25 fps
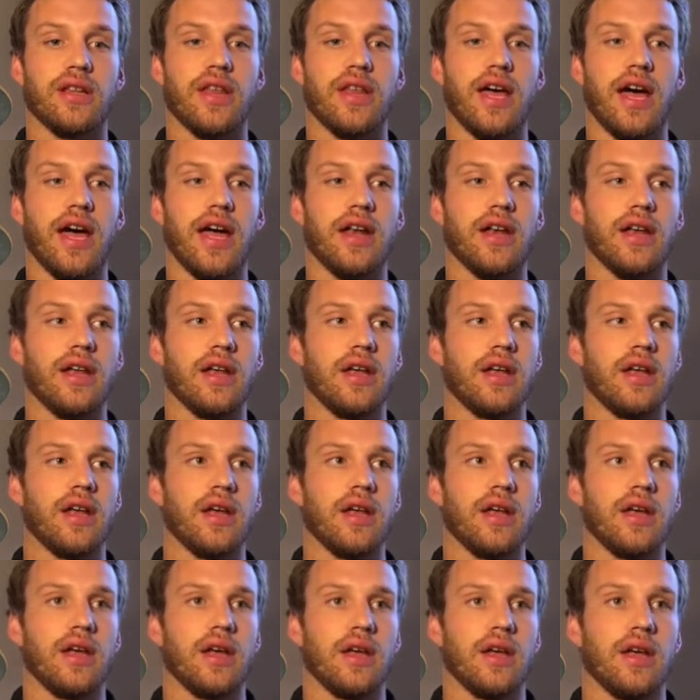that,
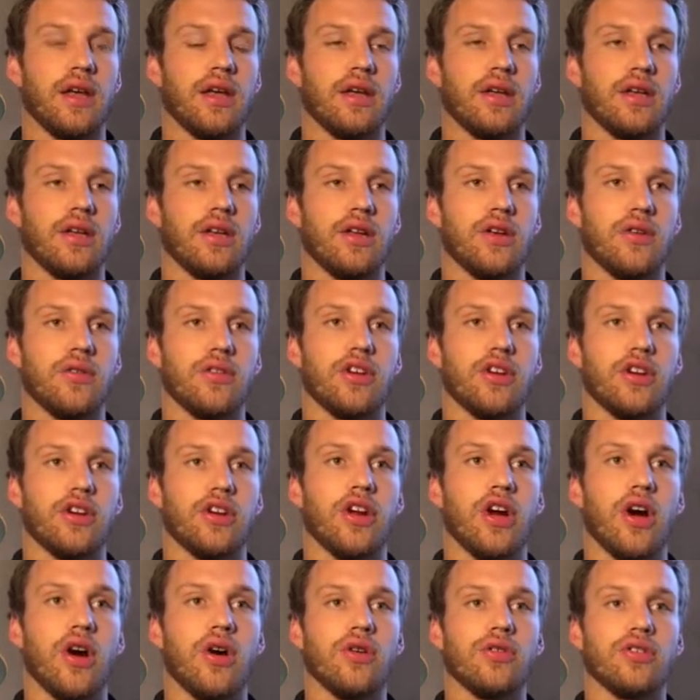you know, your
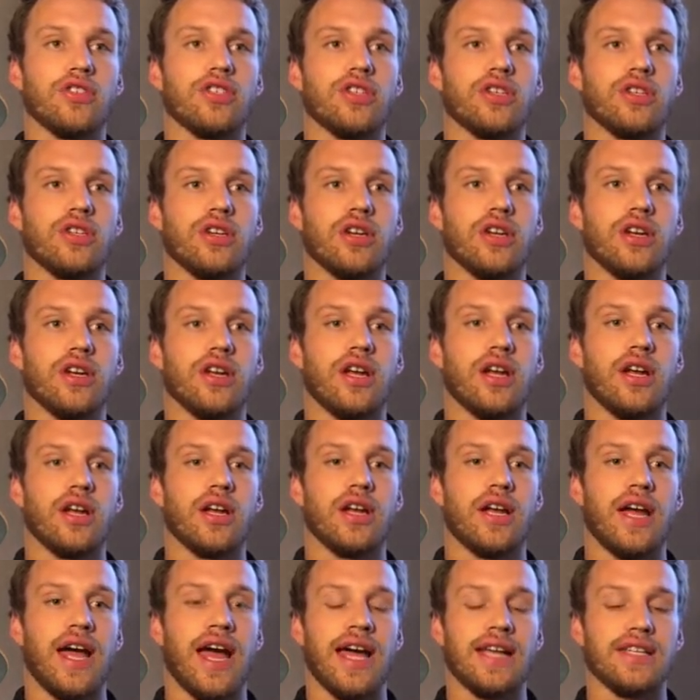coach
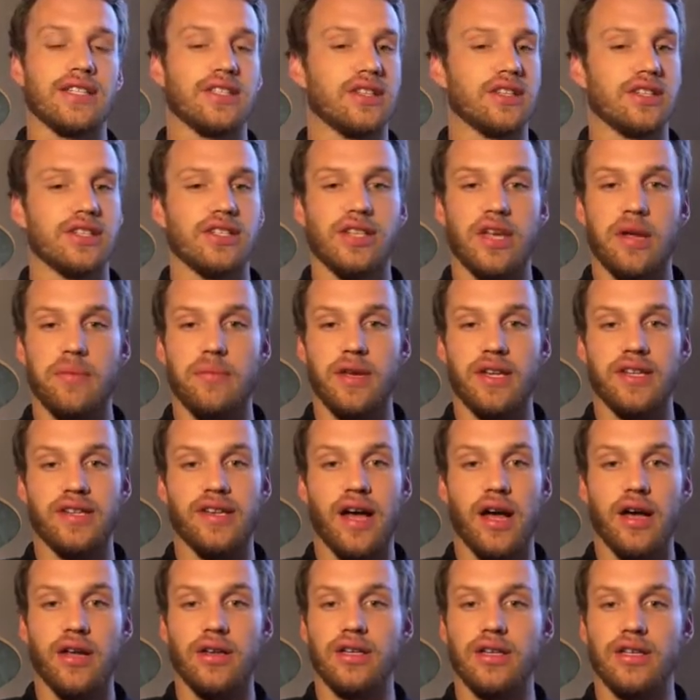has the same
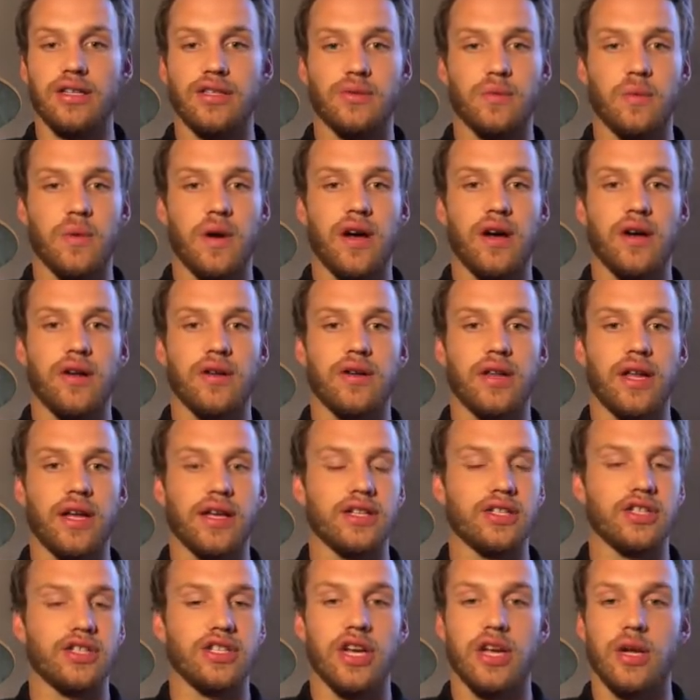mentality as well.
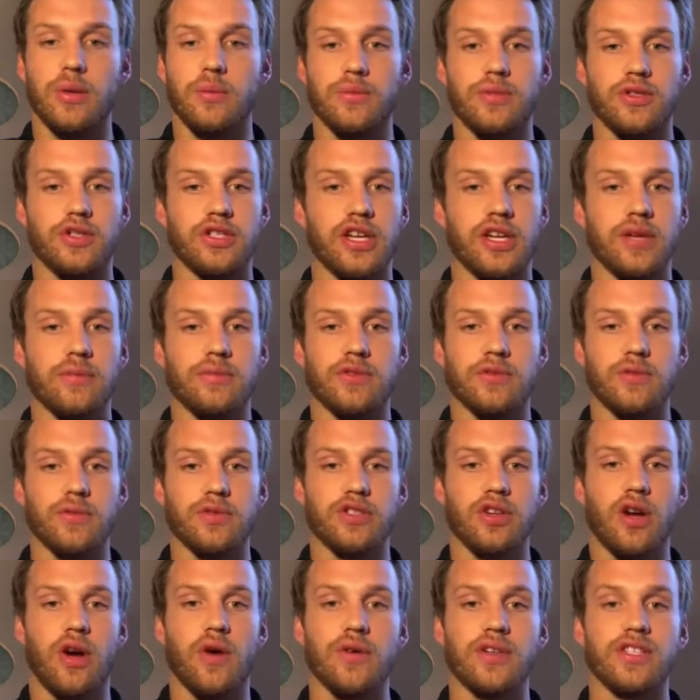Like James
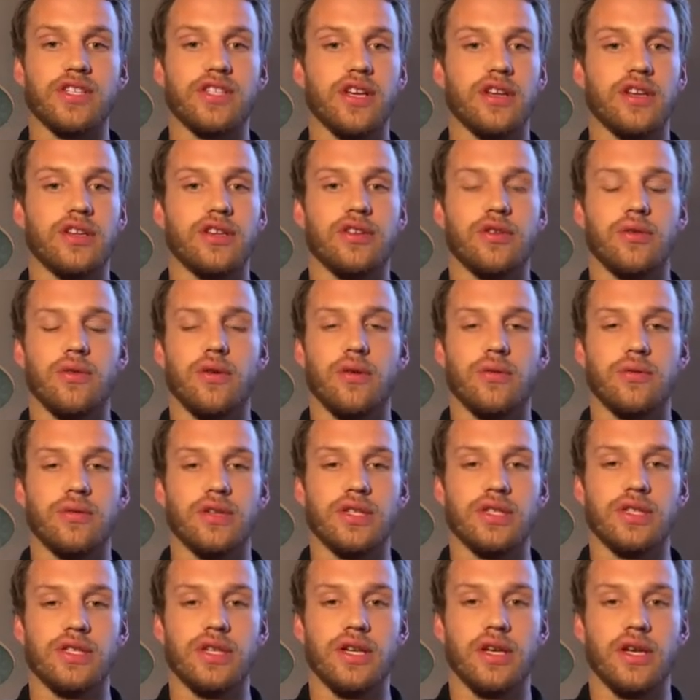was always going to do what
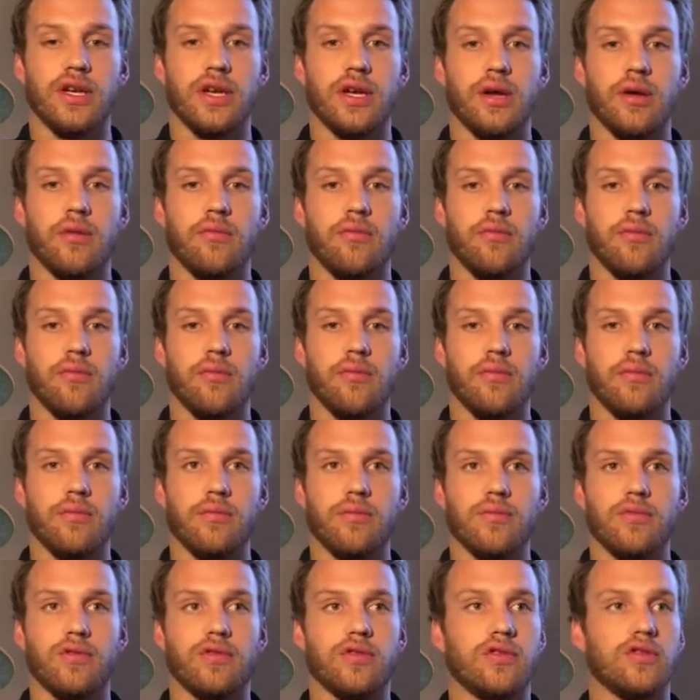was
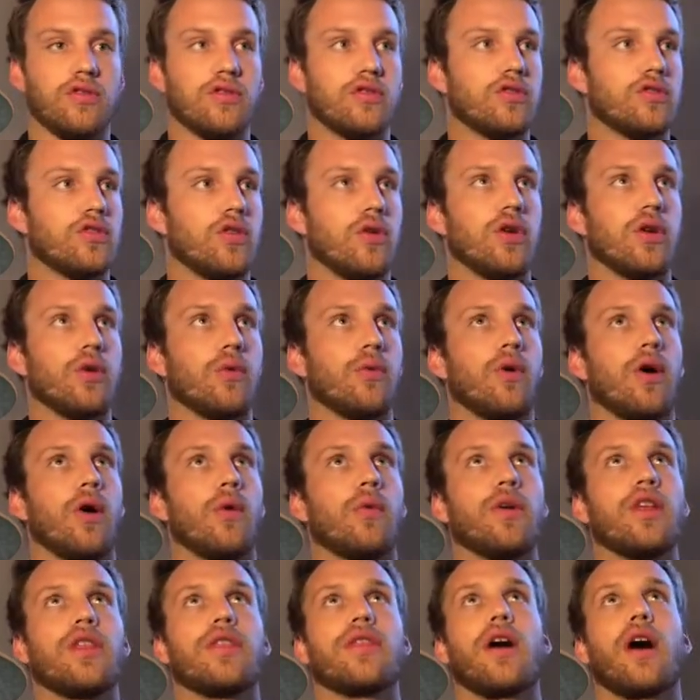doing what
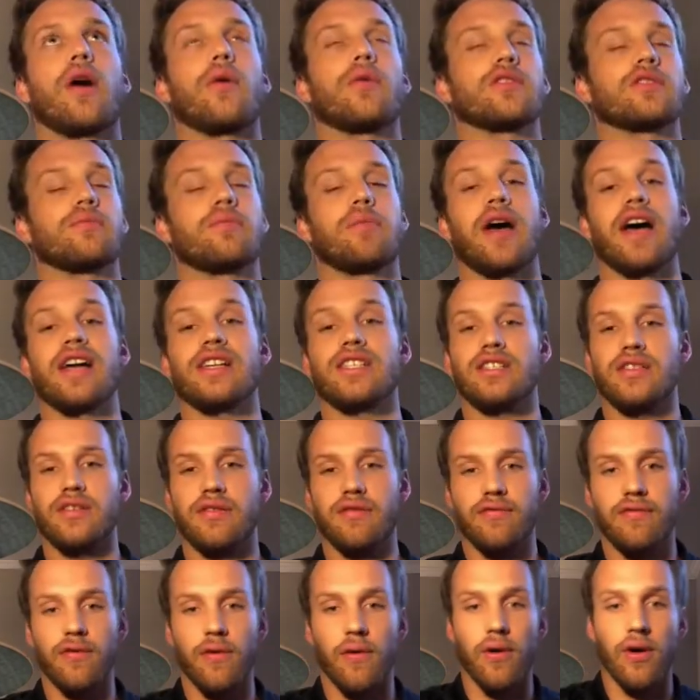we thought was best
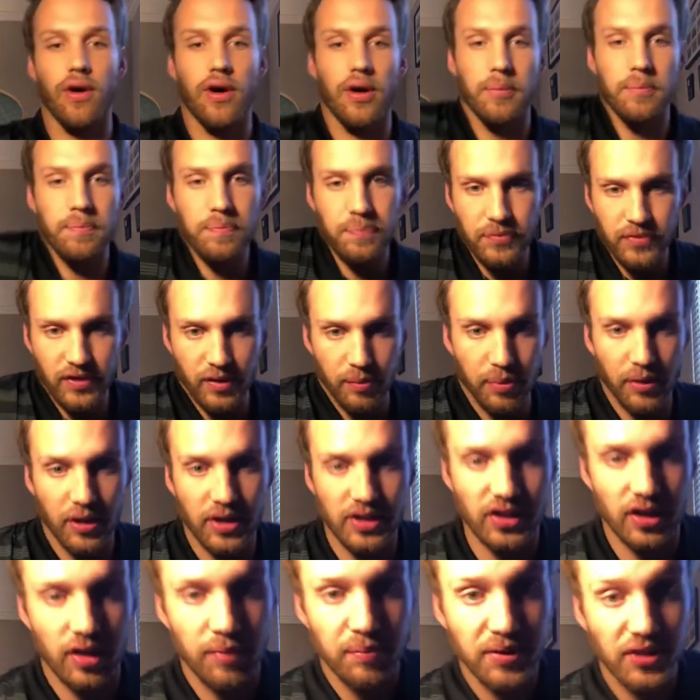for, to put
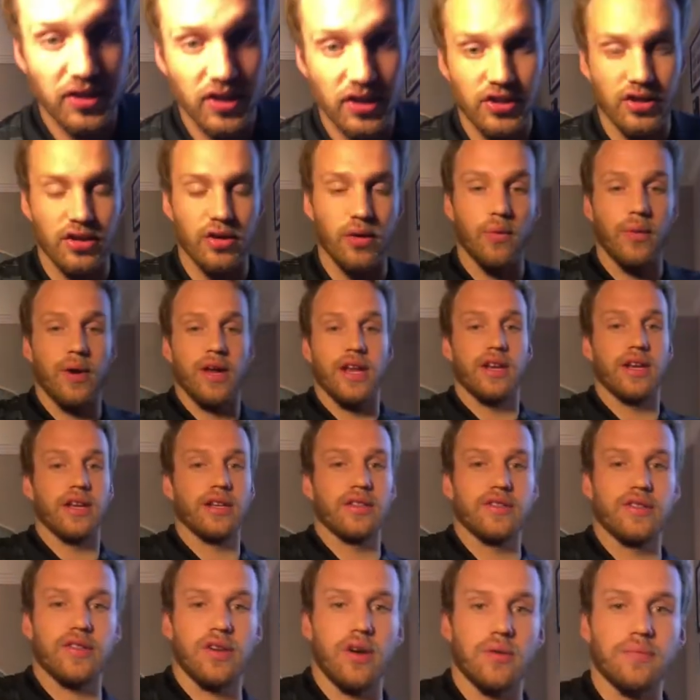us in a position to win.
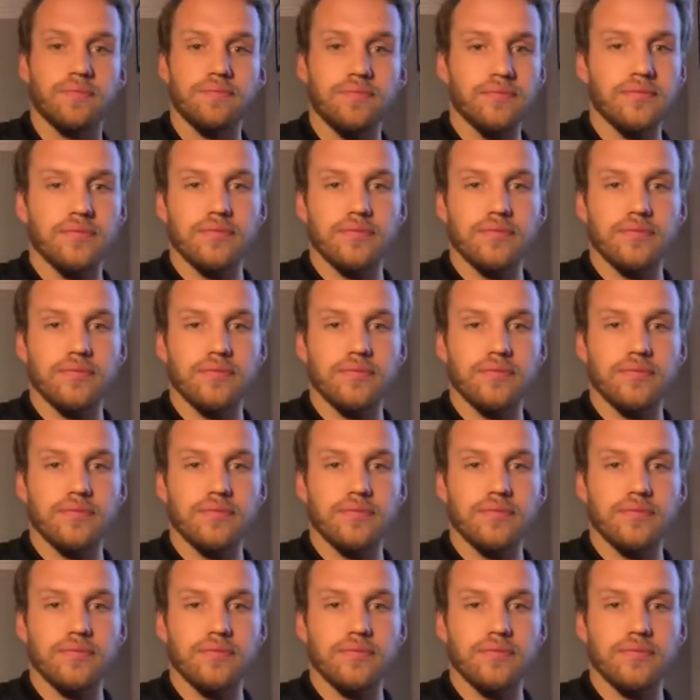And so